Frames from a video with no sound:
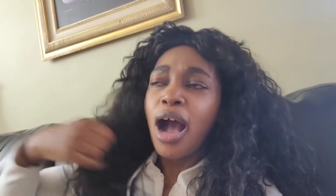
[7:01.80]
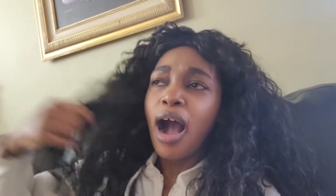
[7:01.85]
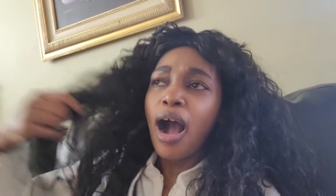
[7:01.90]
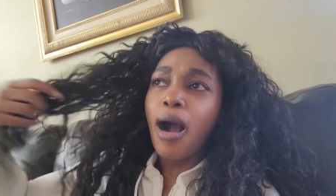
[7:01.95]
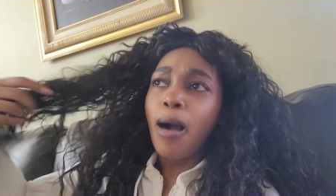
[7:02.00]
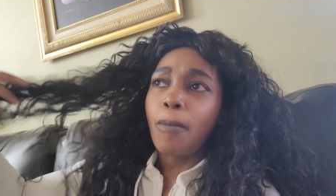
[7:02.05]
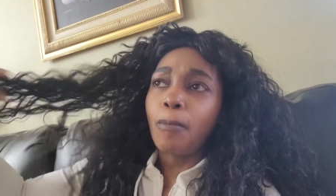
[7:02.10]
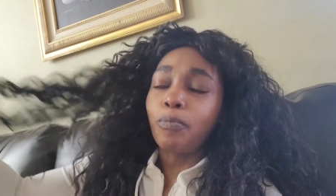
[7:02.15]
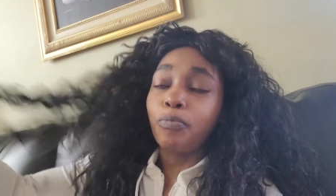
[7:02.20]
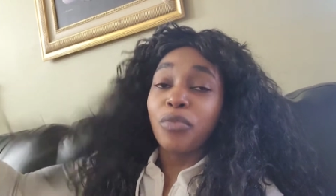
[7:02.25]

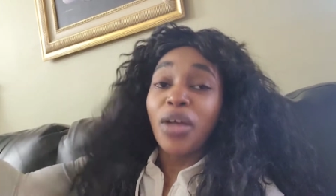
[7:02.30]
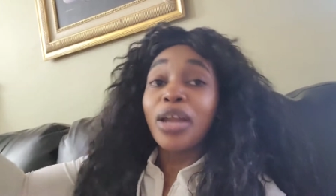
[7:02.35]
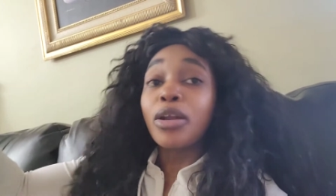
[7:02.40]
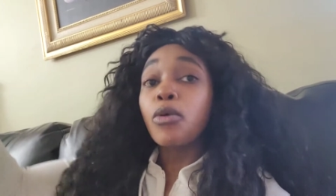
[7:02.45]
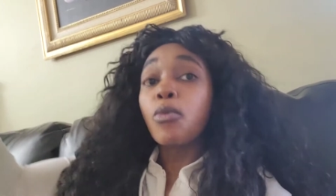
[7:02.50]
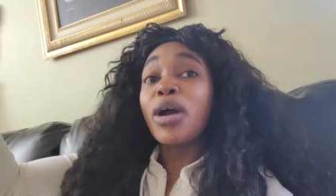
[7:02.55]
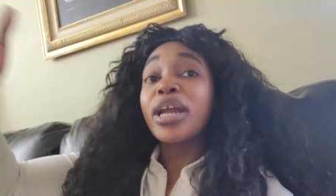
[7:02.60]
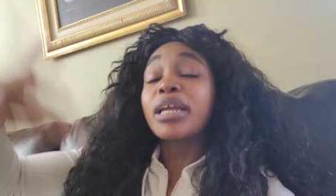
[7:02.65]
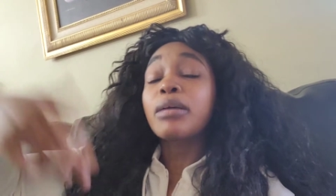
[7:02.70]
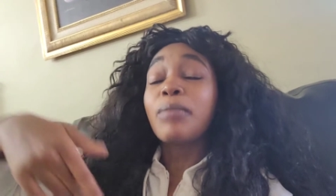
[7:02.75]
um i
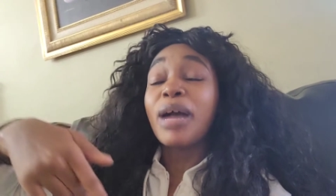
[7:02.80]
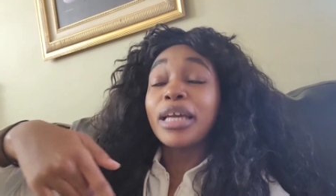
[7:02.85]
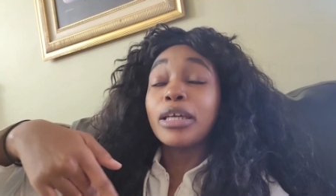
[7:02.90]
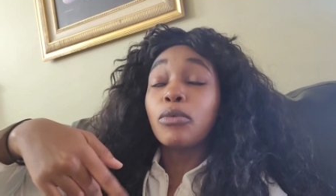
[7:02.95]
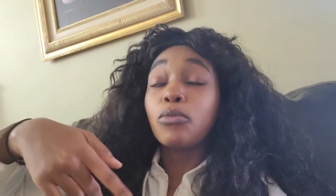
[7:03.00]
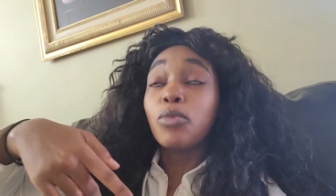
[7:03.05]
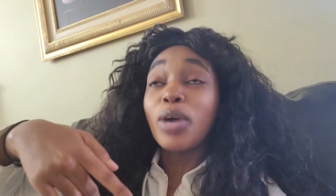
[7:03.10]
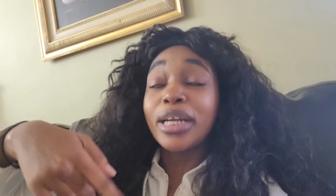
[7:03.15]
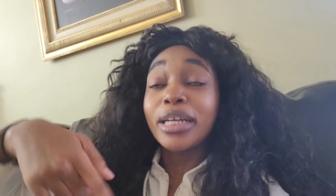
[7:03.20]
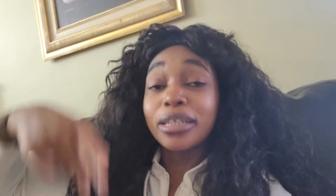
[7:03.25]
know one of
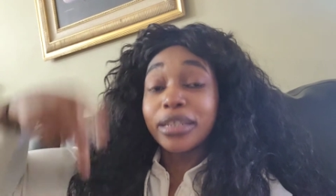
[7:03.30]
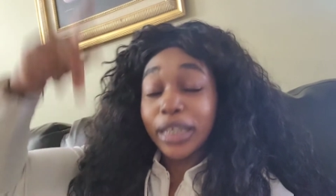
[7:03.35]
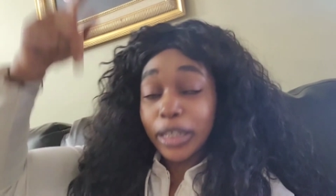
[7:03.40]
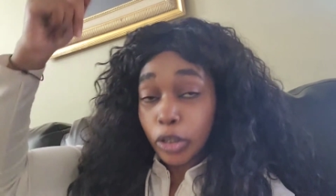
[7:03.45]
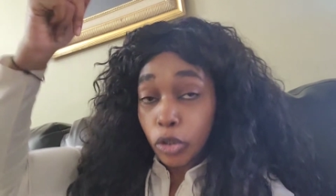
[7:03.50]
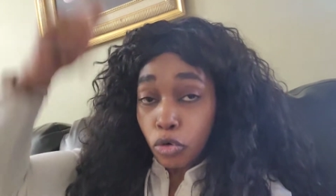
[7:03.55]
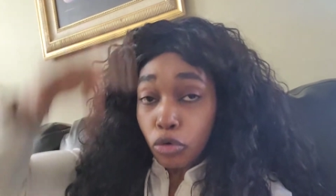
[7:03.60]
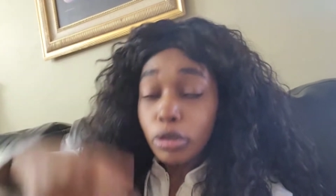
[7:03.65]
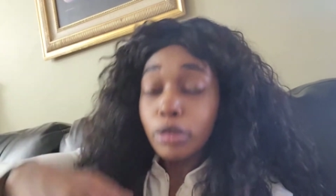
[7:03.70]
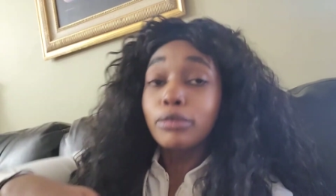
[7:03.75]
my one of the
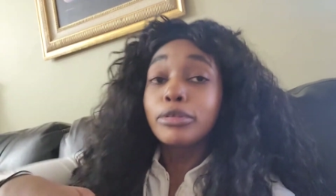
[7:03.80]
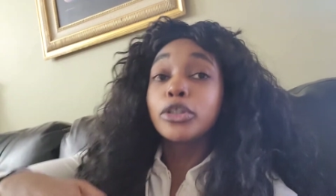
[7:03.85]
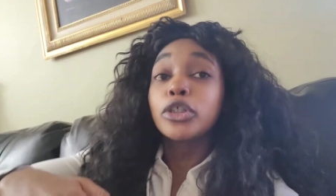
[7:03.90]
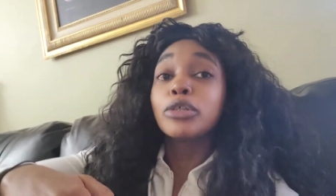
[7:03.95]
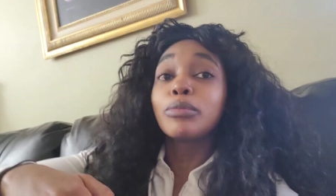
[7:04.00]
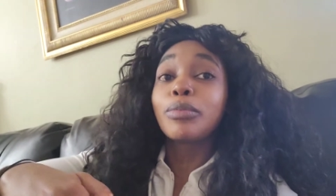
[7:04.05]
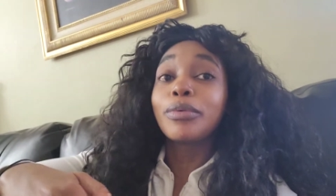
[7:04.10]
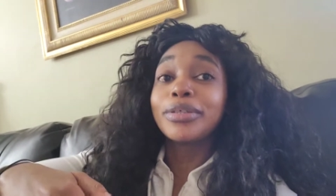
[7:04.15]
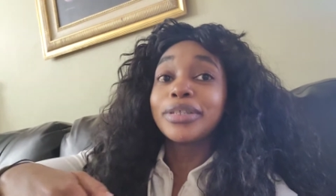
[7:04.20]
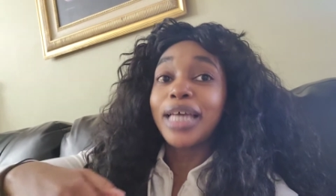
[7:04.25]
new
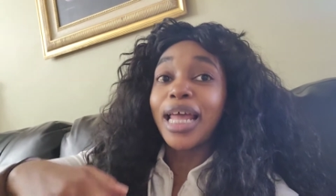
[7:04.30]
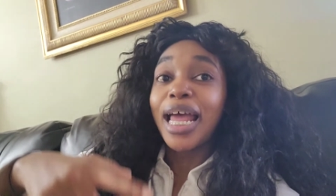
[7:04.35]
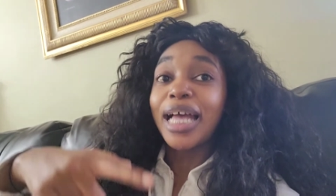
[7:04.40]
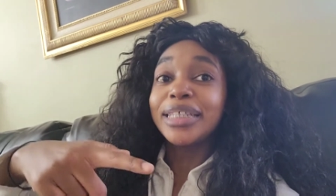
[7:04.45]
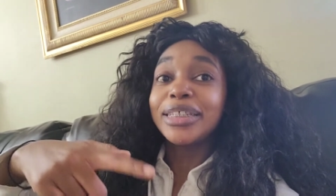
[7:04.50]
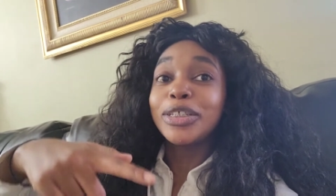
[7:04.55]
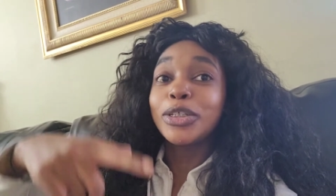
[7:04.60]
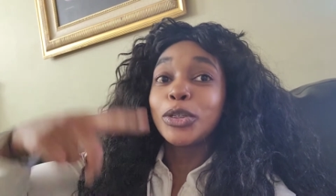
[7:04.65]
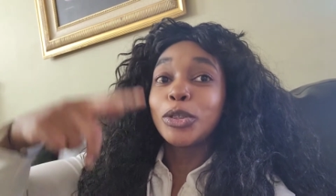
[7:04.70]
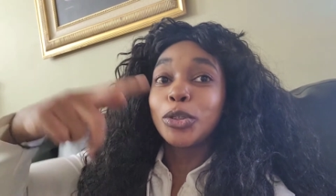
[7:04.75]
youtubers that
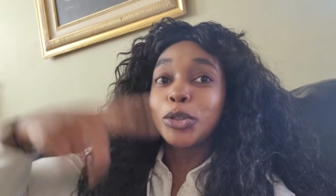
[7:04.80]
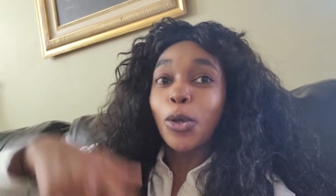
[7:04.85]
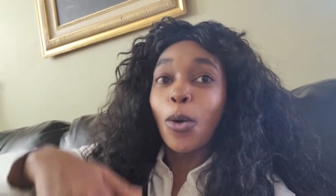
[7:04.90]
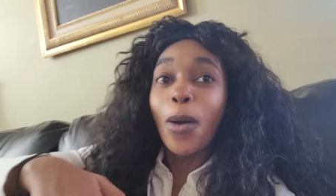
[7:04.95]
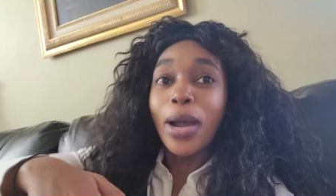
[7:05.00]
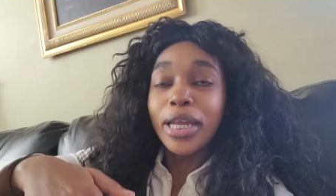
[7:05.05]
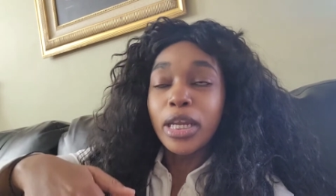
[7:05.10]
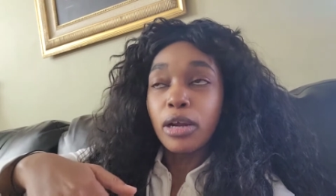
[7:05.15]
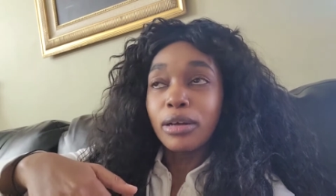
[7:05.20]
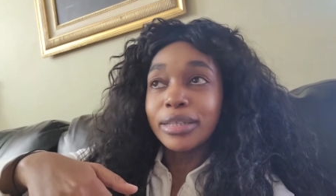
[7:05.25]
i just
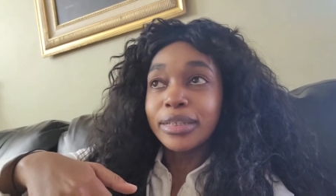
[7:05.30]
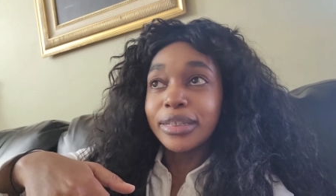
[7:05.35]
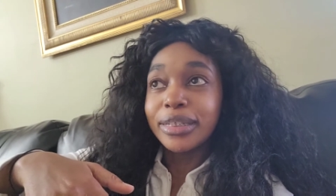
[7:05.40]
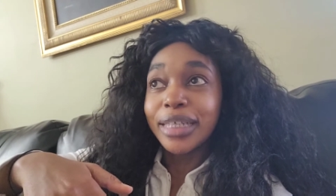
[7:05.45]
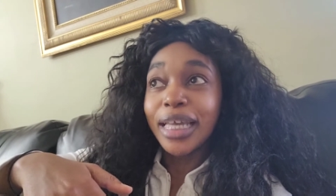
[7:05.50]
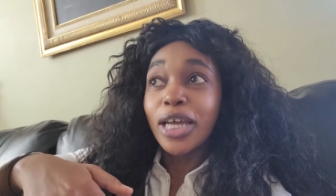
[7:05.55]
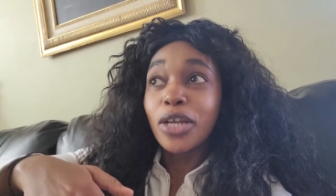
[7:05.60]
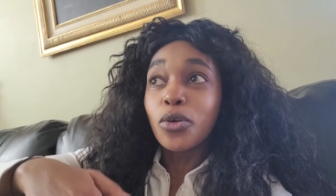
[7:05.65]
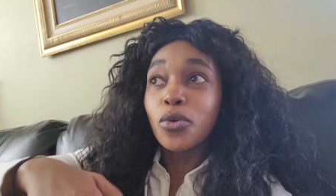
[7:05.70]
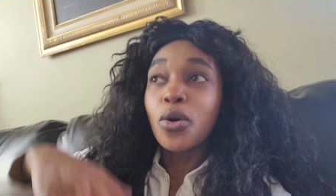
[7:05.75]
joined her
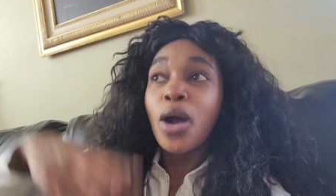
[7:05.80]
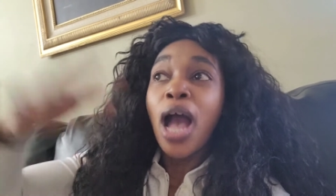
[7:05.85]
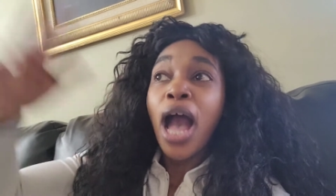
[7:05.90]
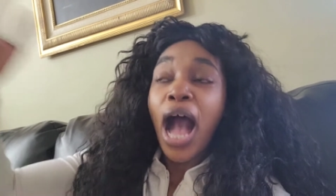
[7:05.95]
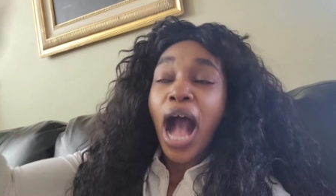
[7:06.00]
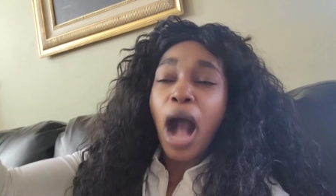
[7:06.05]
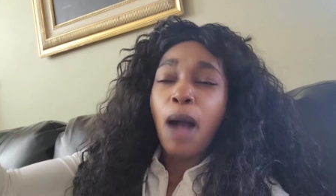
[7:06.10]
channel